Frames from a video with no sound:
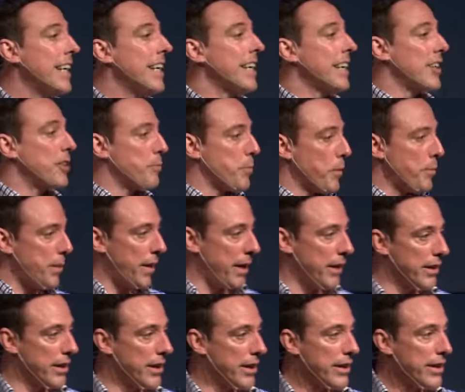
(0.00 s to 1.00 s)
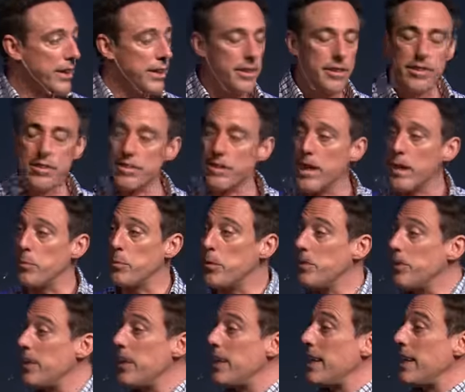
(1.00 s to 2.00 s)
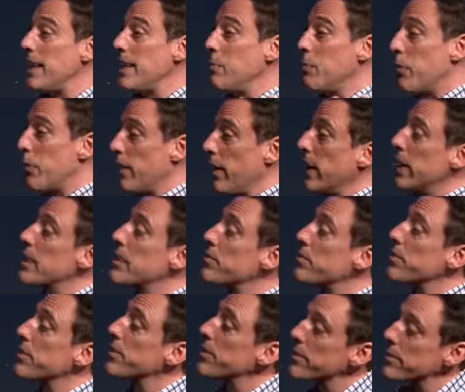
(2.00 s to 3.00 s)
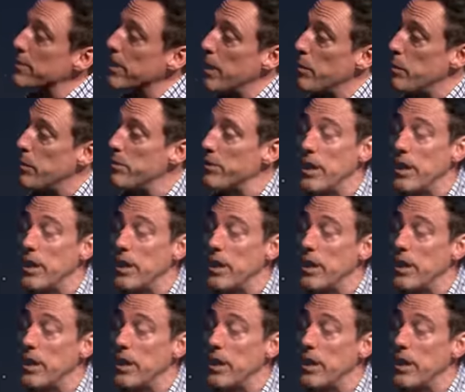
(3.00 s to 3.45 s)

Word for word: He's preparing the disciples. He prays for the disciples,